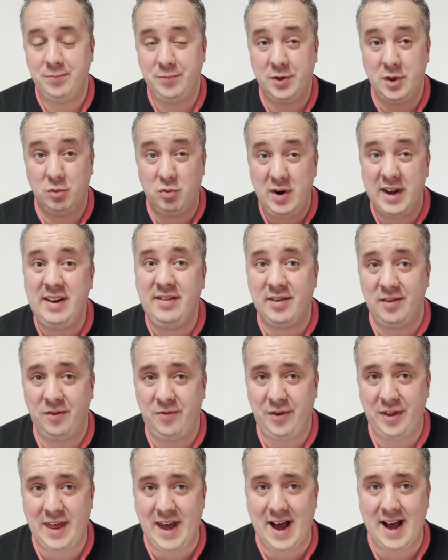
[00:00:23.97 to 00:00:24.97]
The reason
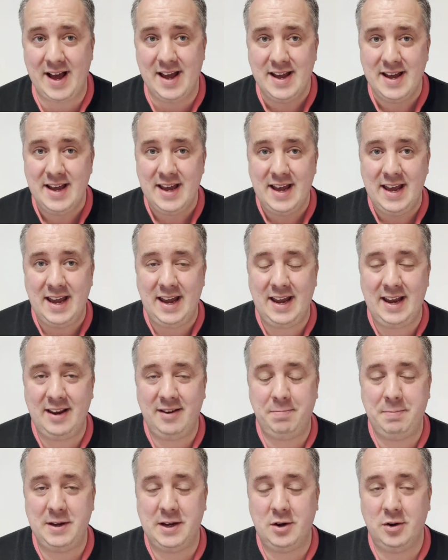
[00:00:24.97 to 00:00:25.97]
for that is
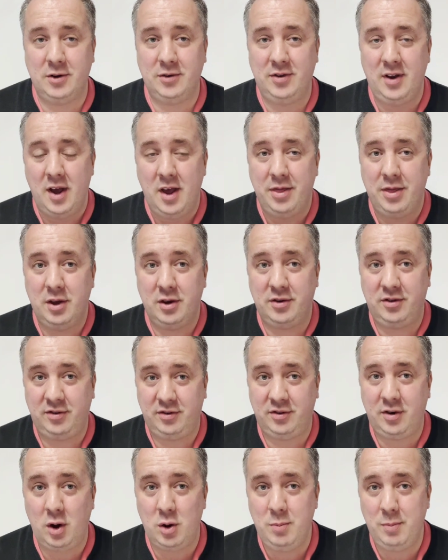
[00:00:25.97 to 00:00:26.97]
because there's
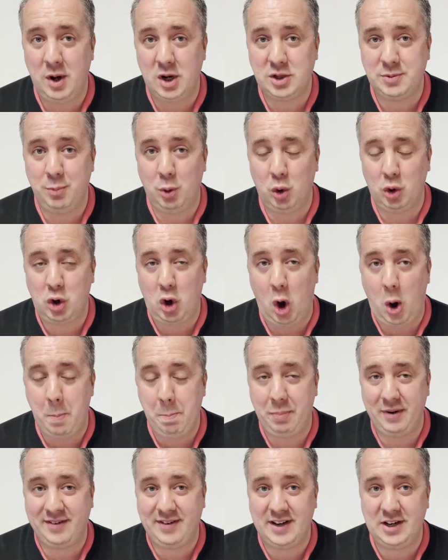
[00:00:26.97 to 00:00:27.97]
so much more
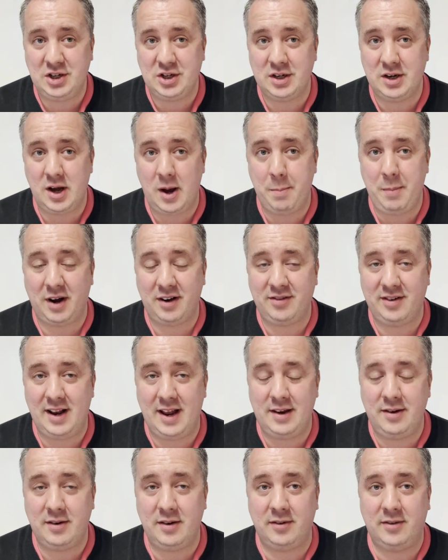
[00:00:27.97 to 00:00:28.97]
competition amongst
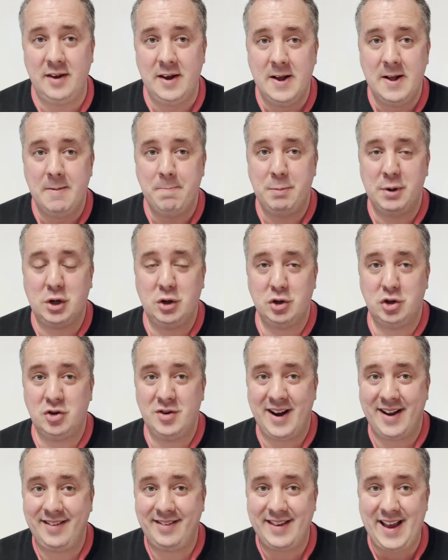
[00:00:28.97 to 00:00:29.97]
lenders because
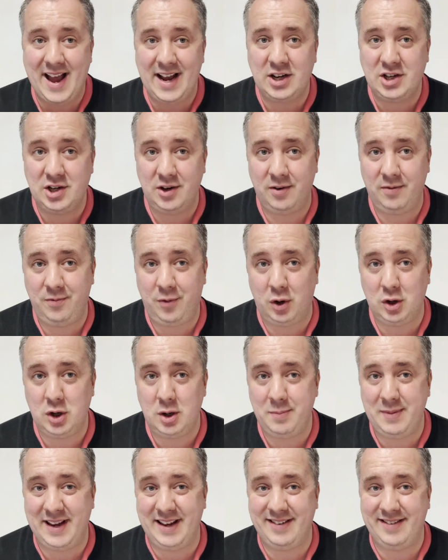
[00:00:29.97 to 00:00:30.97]
transaction
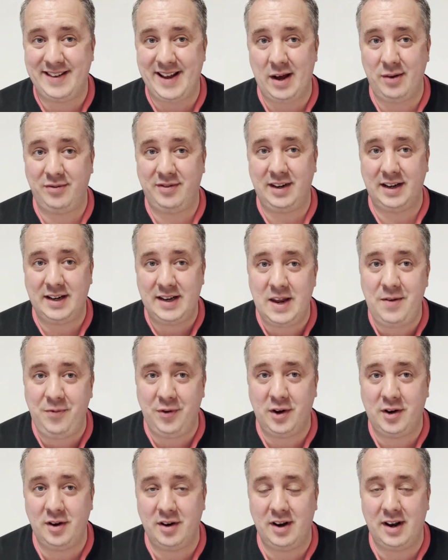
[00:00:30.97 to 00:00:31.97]
volume is down
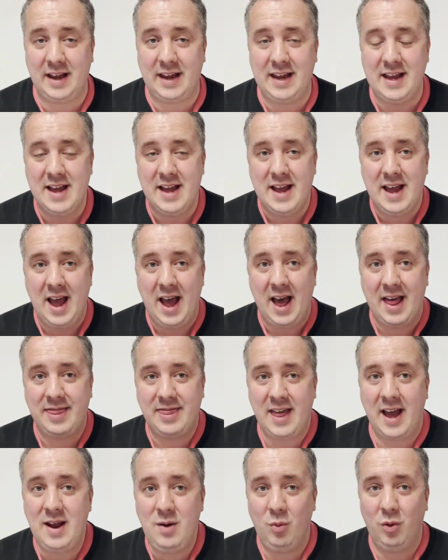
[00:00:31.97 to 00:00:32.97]
significantly and
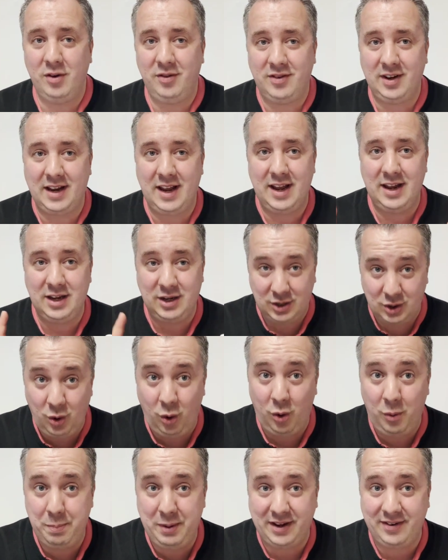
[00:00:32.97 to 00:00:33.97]
they want to get
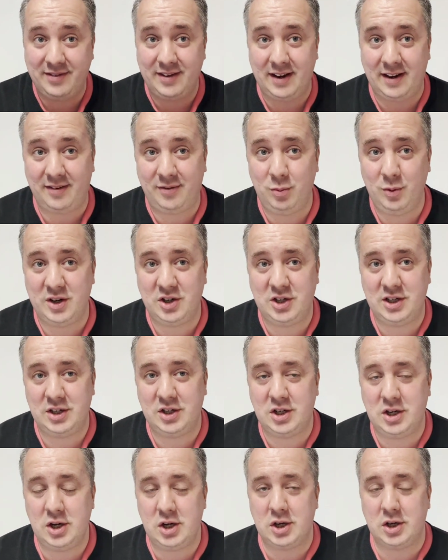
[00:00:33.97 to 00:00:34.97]
your business, which is
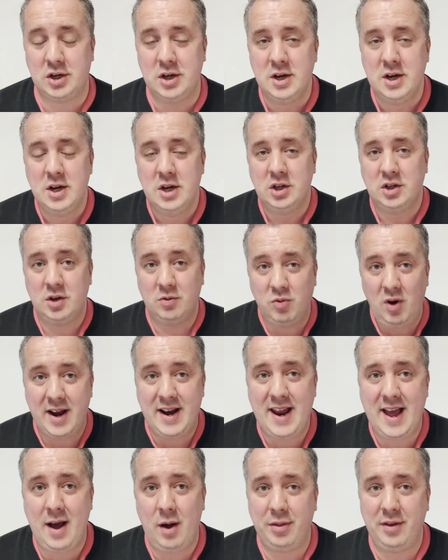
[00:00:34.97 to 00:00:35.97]
good. So right
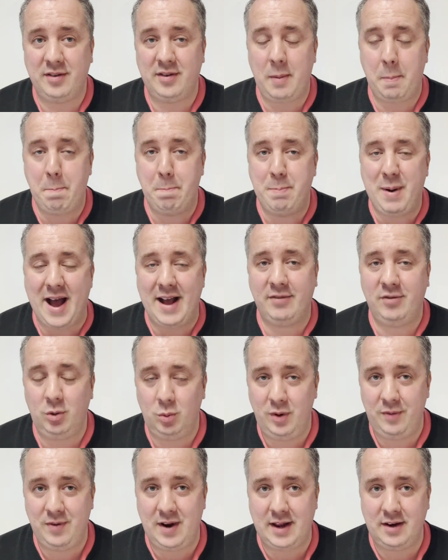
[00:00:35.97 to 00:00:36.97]
now there's a battle
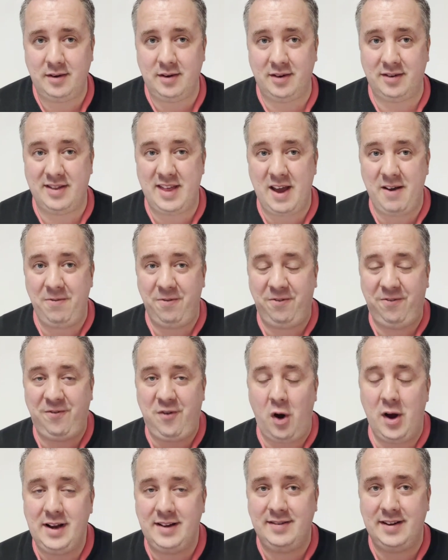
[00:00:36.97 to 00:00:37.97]
with lenders. They're
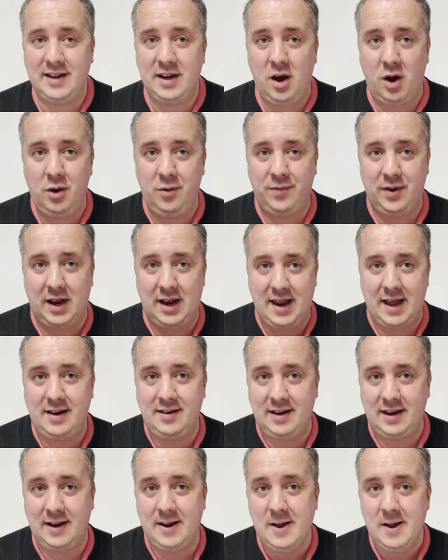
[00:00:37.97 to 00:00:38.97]
fighting over
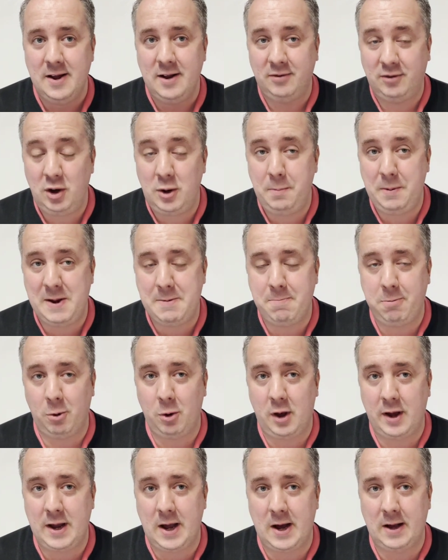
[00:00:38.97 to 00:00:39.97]
lending to people
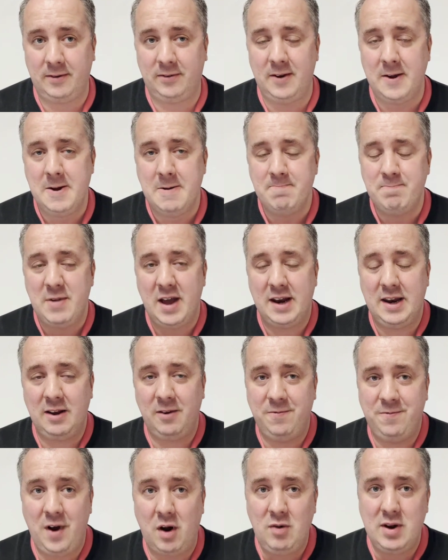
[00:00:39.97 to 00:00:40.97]
like us, and
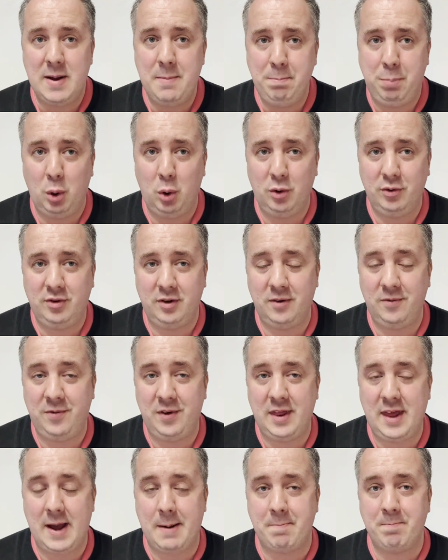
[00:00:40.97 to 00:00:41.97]
it's very important for
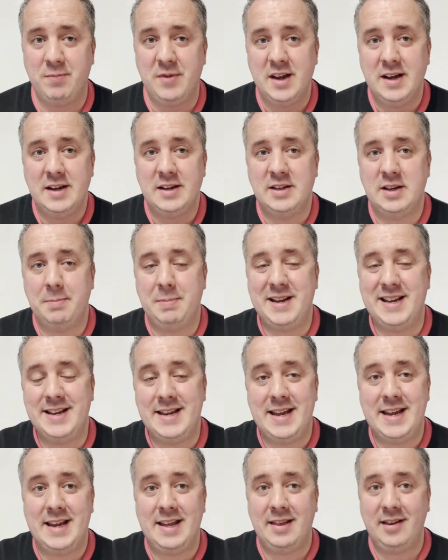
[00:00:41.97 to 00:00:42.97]
them to be
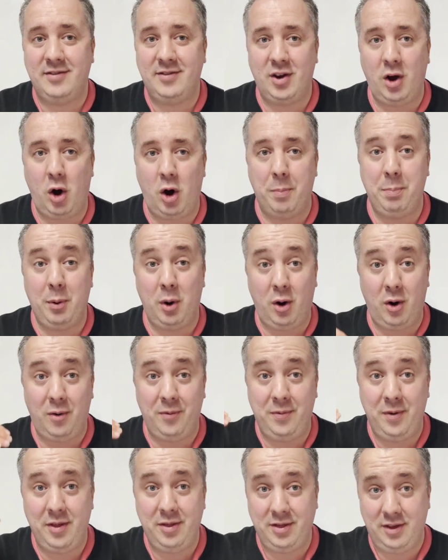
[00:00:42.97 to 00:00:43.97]
near the top
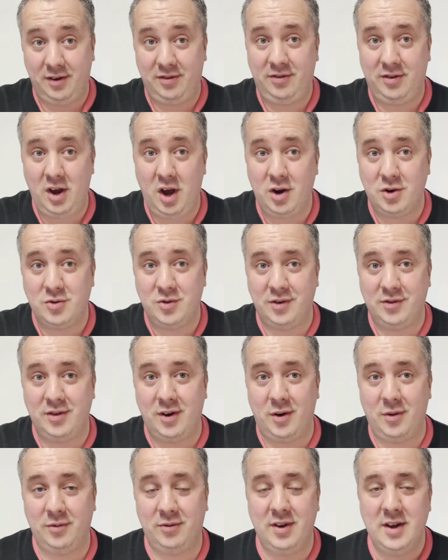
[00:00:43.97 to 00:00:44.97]
of the search
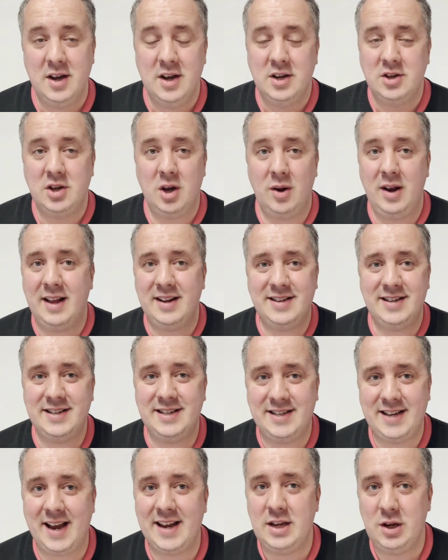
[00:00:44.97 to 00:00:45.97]
results. So let's
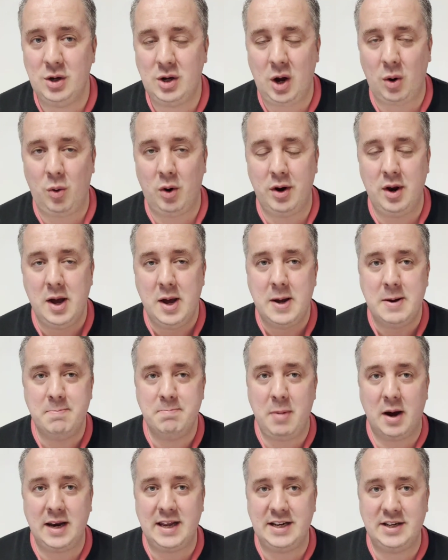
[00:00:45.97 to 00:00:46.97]
just say you go on
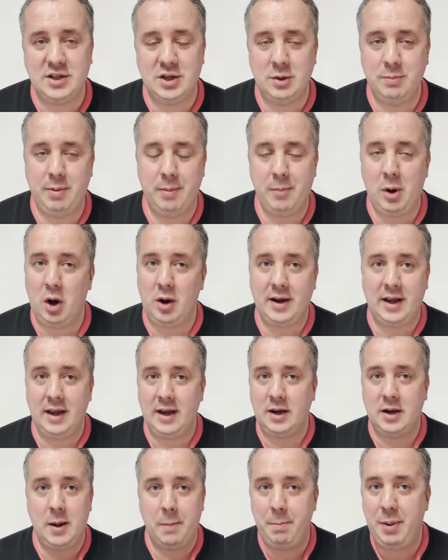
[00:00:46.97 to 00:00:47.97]
Money
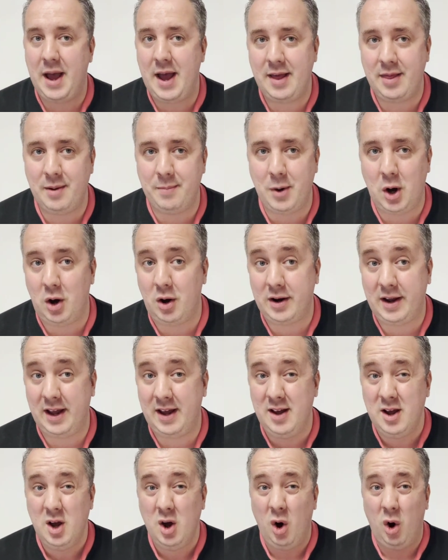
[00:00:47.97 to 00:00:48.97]
Supermarket, Compare the
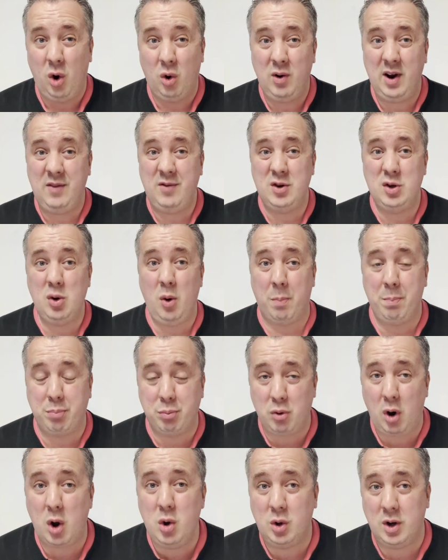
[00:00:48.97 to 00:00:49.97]
Market, or even your
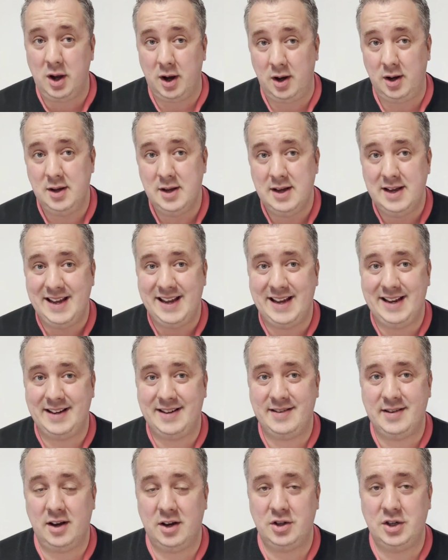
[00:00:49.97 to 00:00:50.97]
broker is
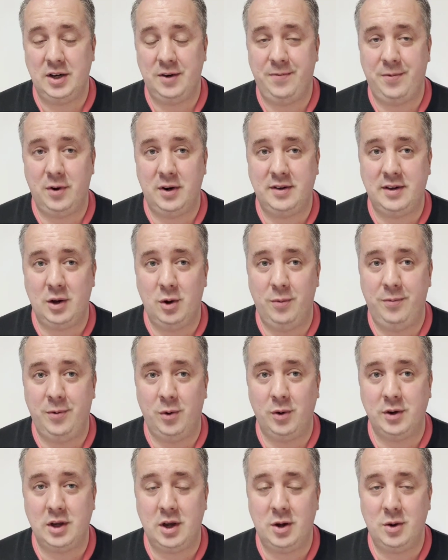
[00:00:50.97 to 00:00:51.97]
searching for a deal
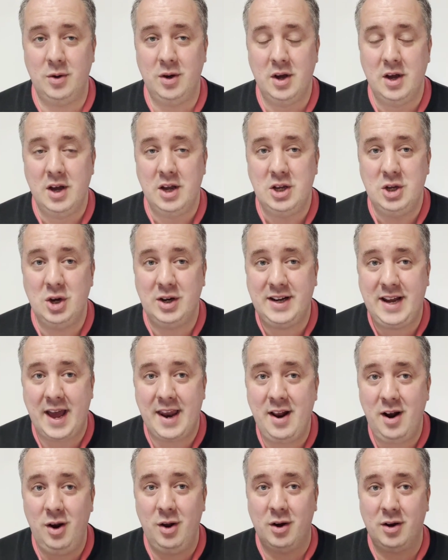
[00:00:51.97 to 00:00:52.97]
for you, you're going
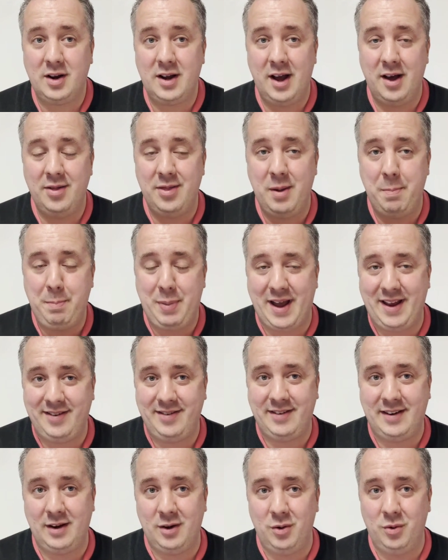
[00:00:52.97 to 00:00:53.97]
to look at the
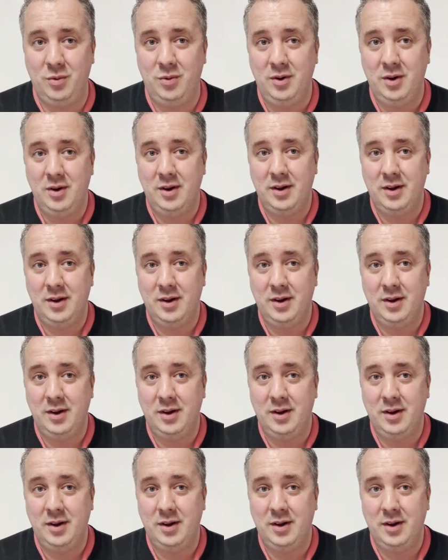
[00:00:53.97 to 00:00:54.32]
best deal